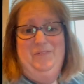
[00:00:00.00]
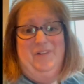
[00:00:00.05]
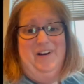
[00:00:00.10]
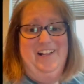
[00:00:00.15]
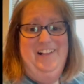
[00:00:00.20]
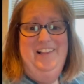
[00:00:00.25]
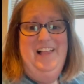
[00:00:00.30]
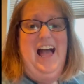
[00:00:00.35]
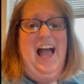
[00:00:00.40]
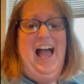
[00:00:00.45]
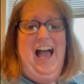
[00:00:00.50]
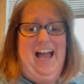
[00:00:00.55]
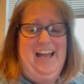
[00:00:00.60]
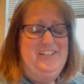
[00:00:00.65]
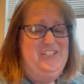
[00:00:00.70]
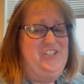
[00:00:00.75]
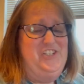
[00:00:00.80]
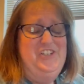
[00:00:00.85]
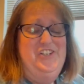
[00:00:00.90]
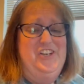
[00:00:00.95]
well, I
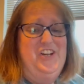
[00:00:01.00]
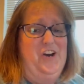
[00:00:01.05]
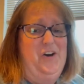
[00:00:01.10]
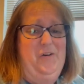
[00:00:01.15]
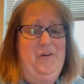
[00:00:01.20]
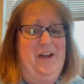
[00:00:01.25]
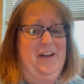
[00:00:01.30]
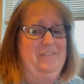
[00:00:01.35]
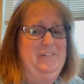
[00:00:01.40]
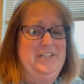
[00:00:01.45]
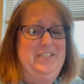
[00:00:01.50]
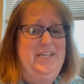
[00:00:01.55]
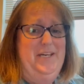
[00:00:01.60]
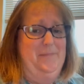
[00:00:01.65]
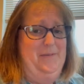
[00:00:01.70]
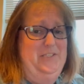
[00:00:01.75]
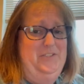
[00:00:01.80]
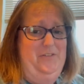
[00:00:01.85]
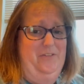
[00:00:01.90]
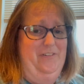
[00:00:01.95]
should know. Every time
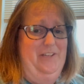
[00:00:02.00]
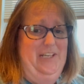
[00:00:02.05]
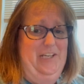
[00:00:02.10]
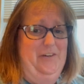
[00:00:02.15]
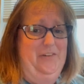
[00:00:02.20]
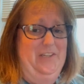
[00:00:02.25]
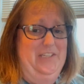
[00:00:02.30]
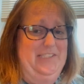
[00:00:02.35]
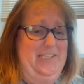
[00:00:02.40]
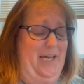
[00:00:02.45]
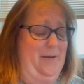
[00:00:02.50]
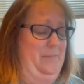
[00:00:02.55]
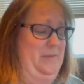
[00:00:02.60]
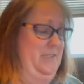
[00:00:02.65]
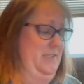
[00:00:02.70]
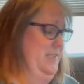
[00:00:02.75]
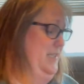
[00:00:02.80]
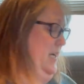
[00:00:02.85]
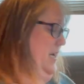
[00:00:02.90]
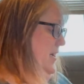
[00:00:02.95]
I do a video, this
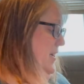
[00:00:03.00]
happens.